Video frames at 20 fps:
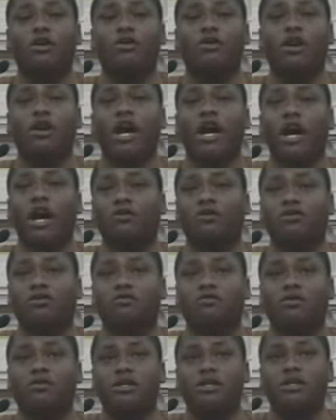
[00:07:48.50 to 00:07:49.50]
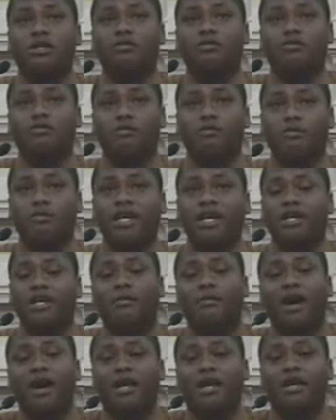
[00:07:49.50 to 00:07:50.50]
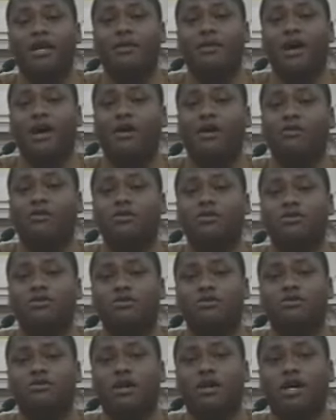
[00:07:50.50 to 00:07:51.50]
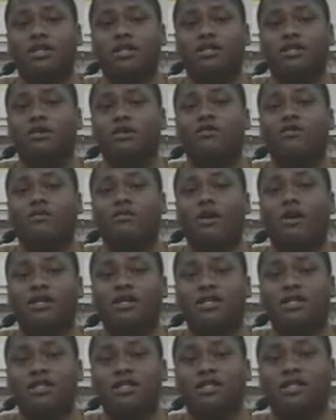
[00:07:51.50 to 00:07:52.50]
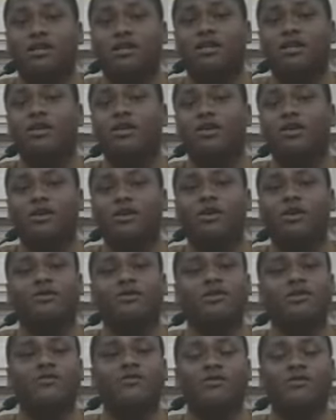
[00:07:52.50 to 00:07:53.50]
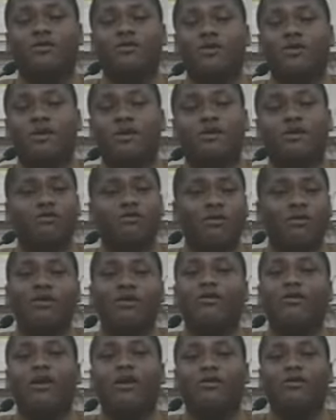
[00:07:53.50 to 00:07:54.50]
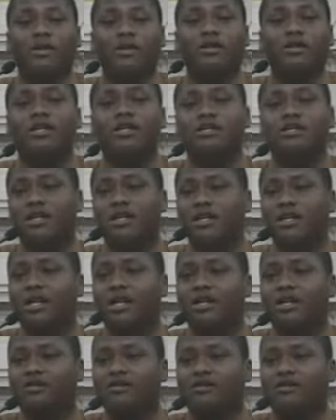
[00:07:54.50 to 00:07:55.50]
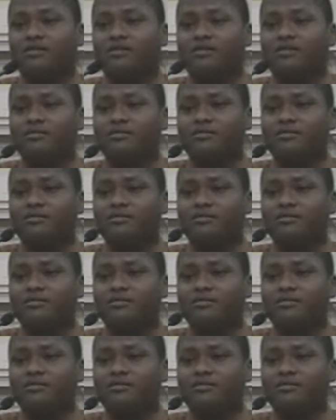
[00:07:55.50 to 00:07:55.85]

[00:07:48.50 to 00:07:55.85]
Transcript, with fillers: you know, how to be, make their mind up, how to uh, tell the politician, you know, give you the runaround and things like that.